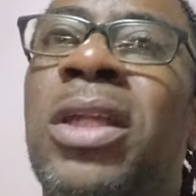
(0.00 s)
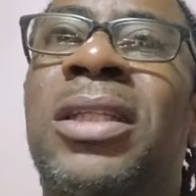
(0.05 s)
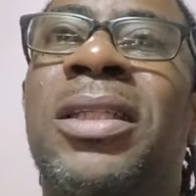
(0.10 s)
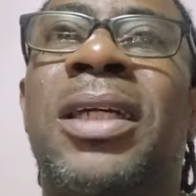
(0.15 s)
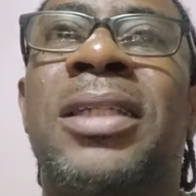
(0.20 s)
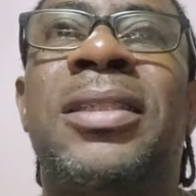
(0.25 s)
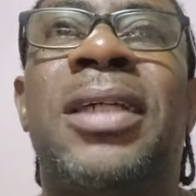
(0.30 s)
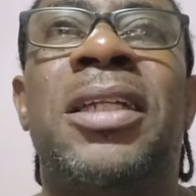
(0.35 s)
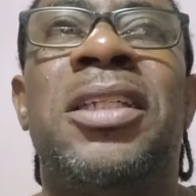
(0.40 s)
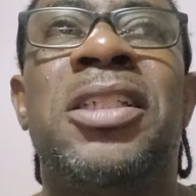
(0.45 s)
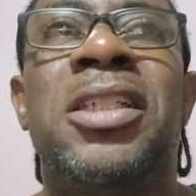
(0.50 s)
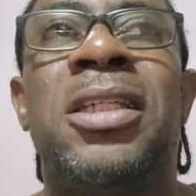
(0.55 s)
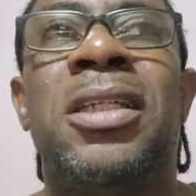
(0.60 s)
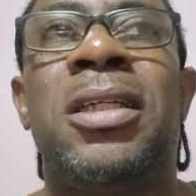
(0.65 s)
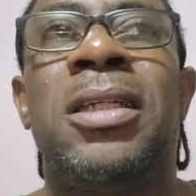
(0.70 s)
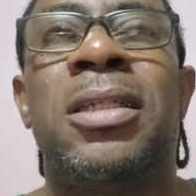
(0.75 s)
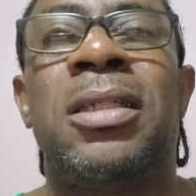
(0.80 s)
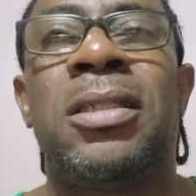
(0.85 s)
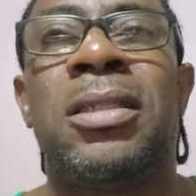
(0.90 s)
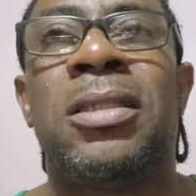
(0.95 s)
it as a
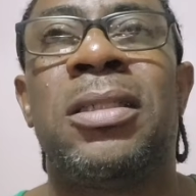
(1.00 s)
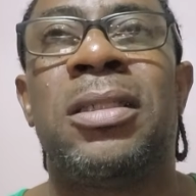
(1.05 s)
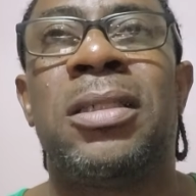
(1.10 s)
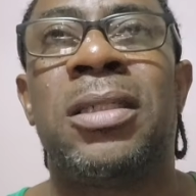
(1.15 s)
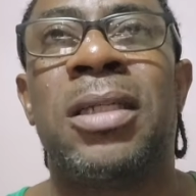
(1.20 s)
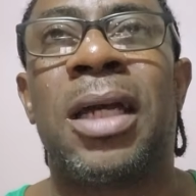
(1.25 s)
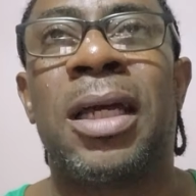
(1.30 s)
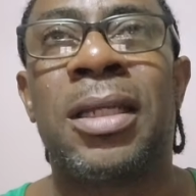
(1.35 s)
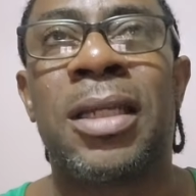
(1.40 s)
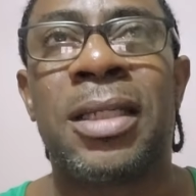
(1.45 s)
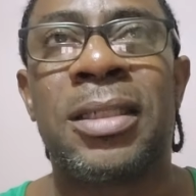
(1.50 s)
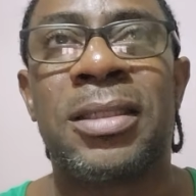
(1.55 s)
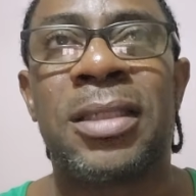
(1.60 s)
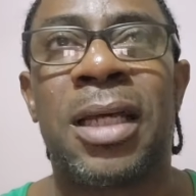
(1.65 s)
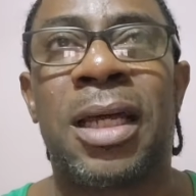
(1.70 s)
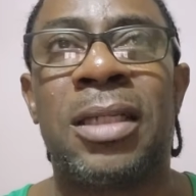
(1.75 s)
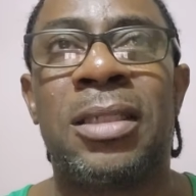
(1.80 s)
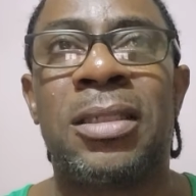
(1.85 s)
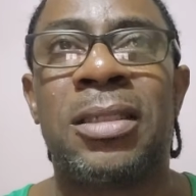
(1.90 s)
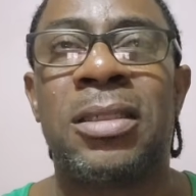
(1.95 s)
G. You
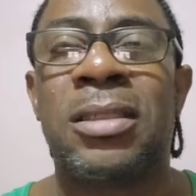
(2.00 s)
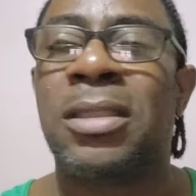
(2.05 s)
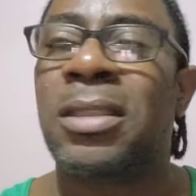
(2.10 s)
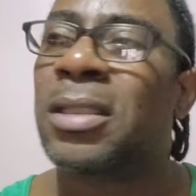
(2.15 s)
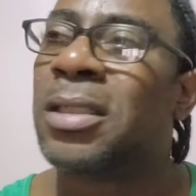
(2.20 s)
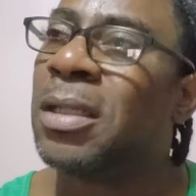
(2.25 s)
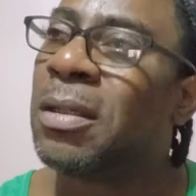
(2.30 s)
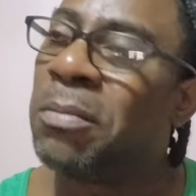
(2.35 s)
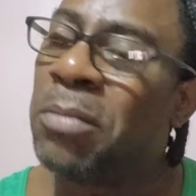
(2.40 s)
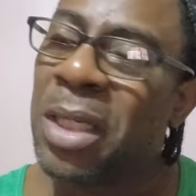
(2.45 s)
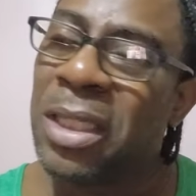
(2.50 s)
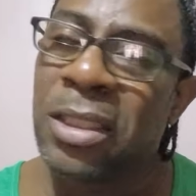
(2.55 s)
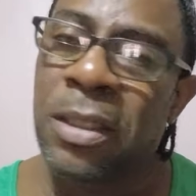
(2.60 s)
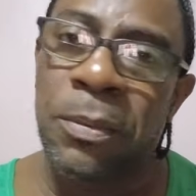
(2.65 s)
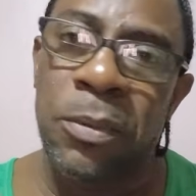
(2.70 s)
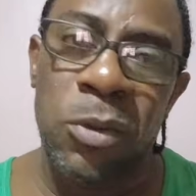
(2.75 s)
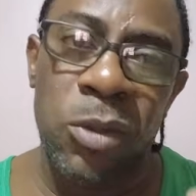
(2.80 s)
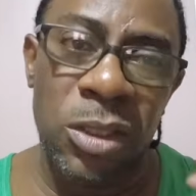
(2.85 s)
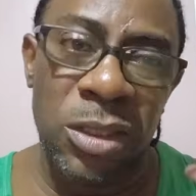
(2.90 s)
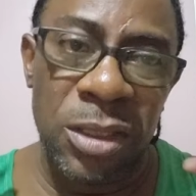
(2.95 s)
understand? Bless
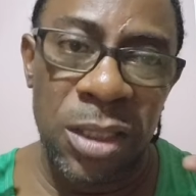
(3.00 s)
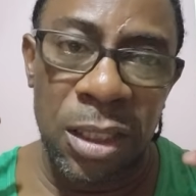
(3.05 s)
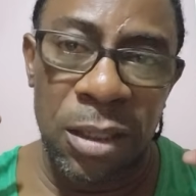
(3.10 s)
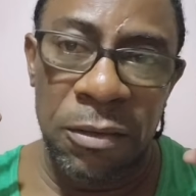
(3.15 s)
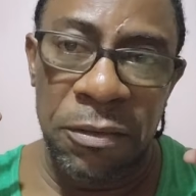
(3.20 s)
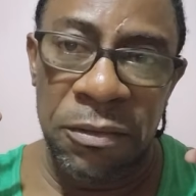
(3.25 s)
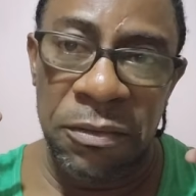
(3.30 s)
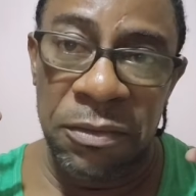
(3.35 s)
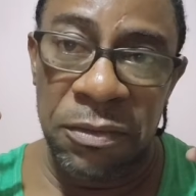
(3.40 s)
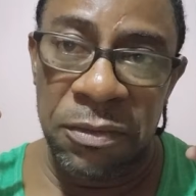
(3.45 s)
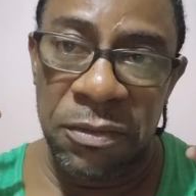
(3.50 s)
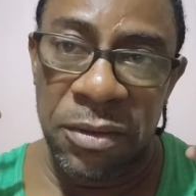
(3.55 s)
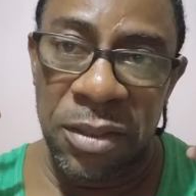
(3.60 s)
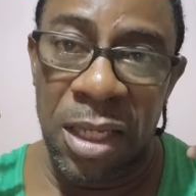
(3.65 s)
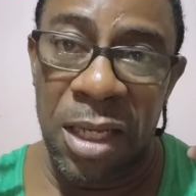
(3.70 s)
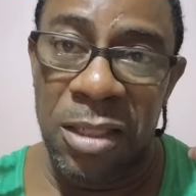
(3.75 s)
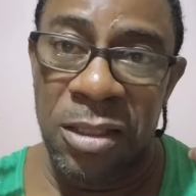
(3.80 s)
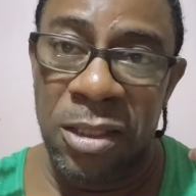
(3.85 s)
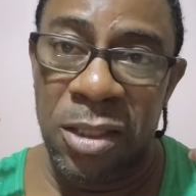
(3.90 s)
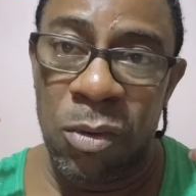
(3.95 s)
up on yourself.
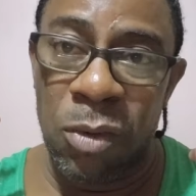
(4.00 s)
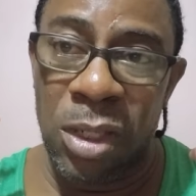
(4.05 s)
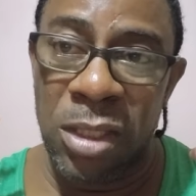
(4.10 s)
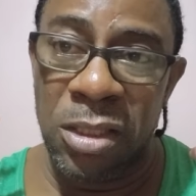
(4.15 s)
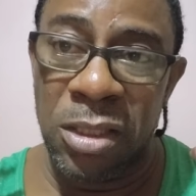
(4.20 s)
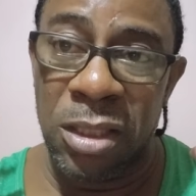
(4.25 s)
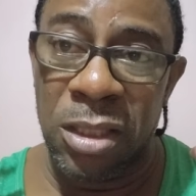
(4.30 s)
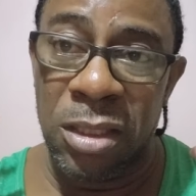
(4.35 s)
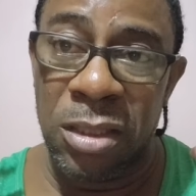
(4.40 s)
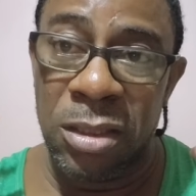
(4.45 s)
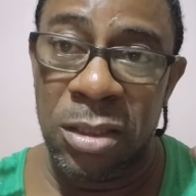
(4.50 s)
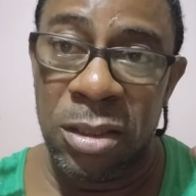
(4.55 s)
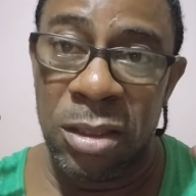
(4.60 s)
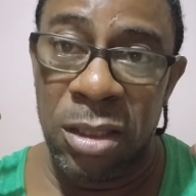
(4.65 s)
Thanks for watching.